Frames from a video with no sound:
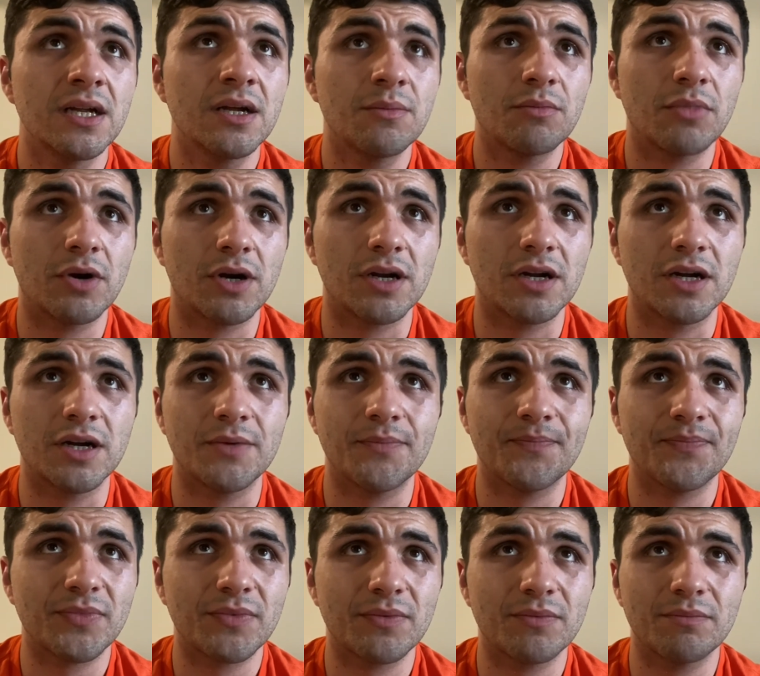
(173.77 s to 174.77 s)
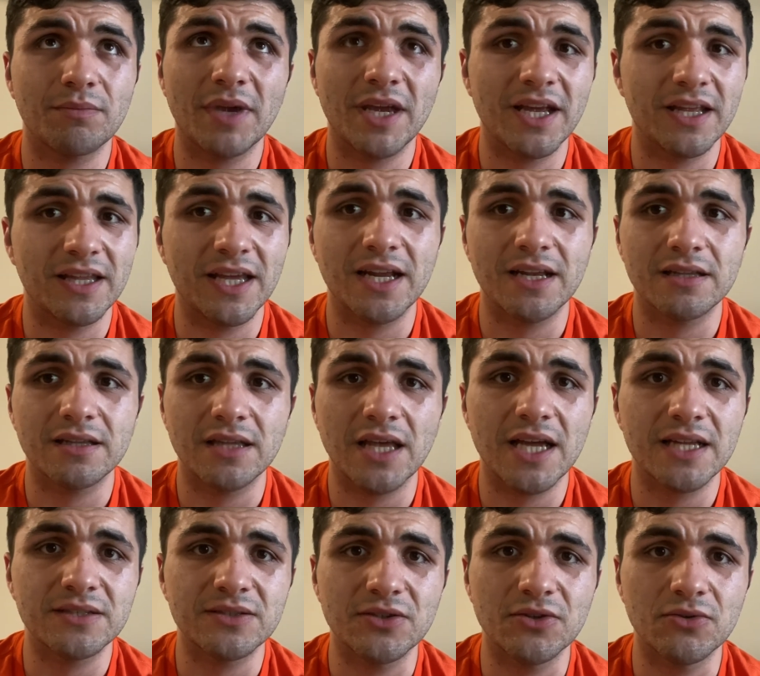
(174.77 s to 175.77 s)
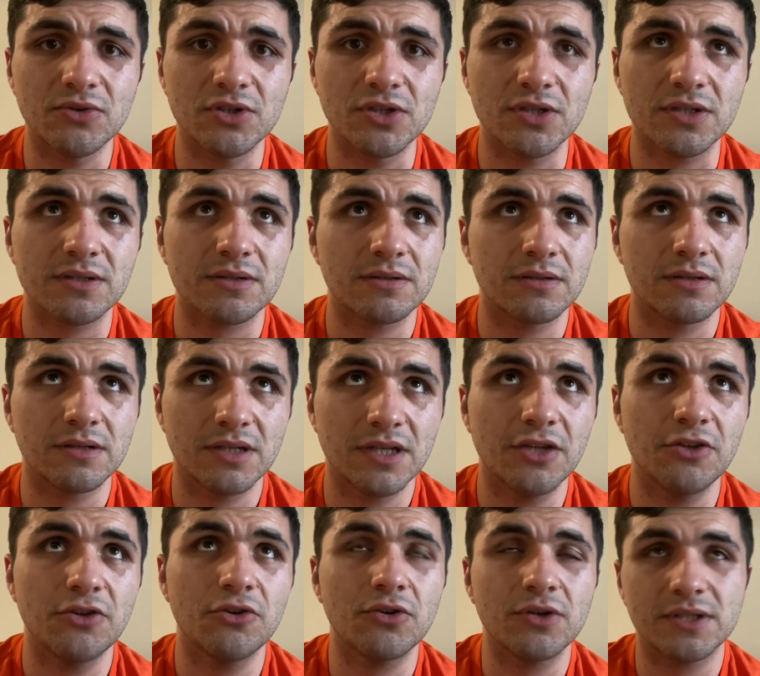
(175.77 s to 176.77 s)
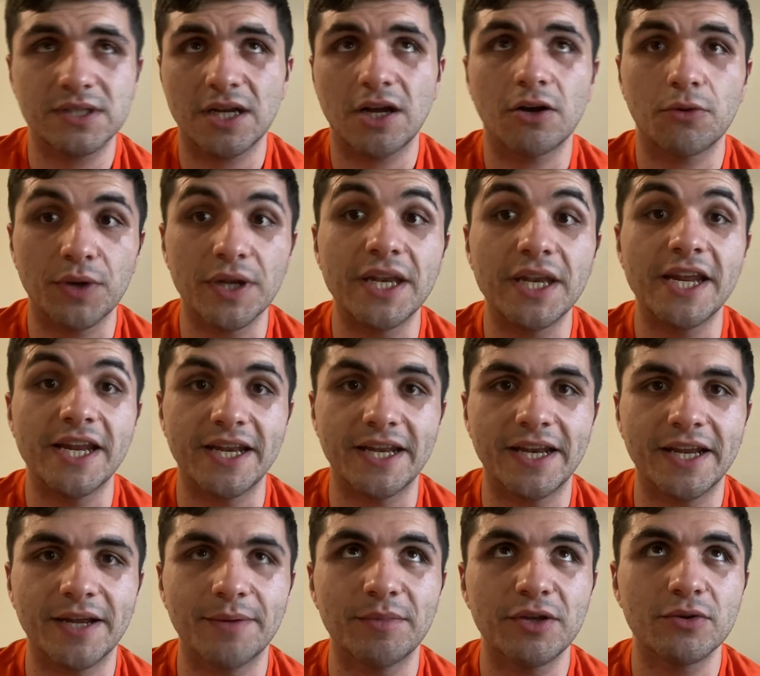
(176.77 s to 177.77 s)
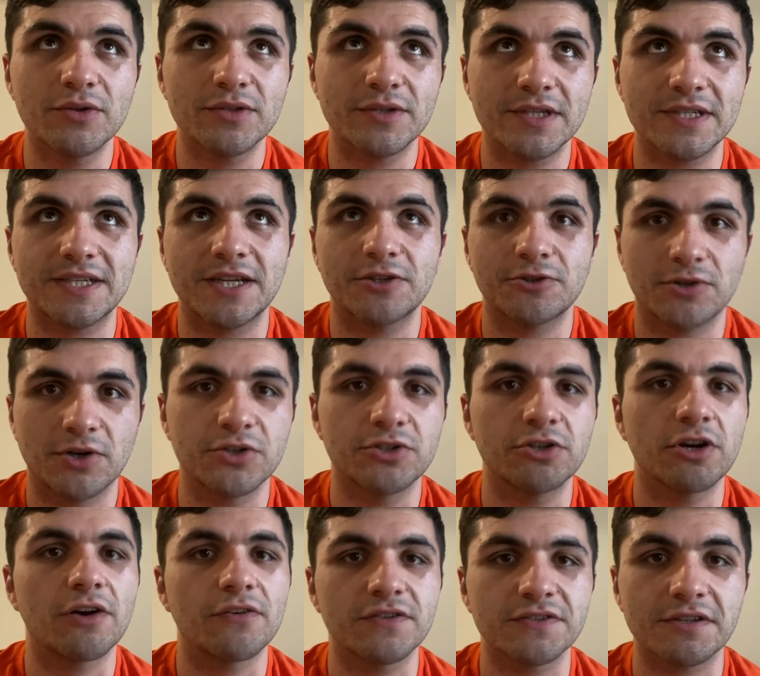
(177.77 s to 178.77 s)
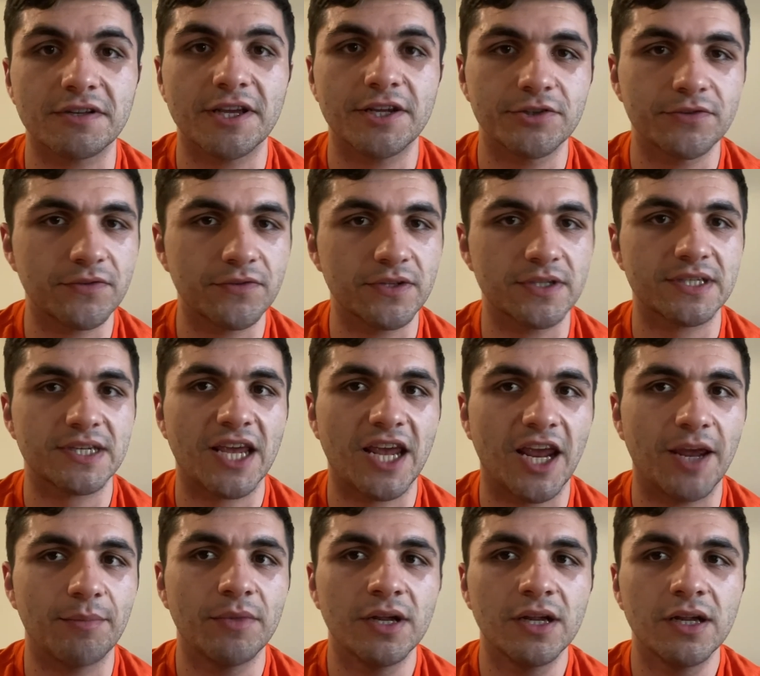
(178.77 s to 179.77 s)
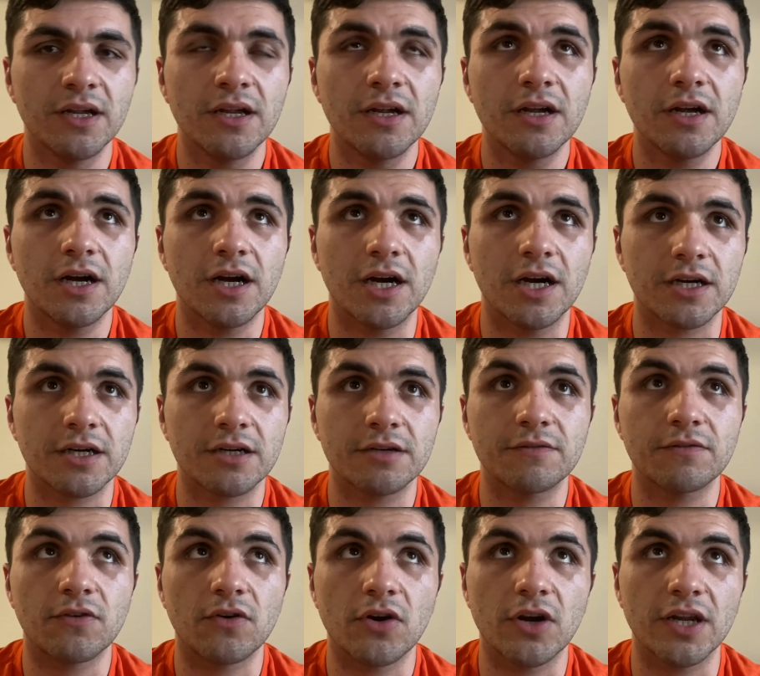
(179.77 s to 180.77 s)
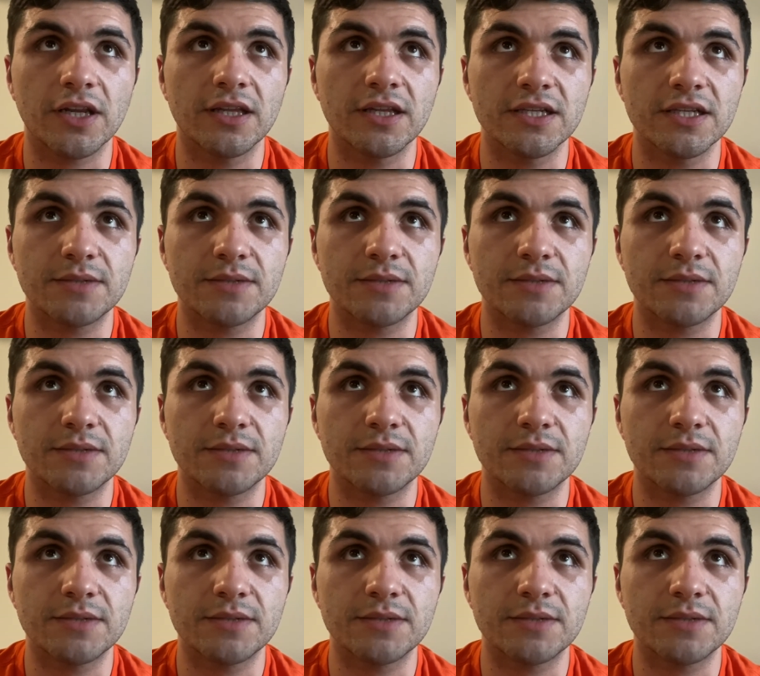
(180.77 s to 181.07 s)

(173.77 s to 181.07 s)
but man, that dude just you could tell we needed him. He was essentially our Jarvis Landry for this game, converting these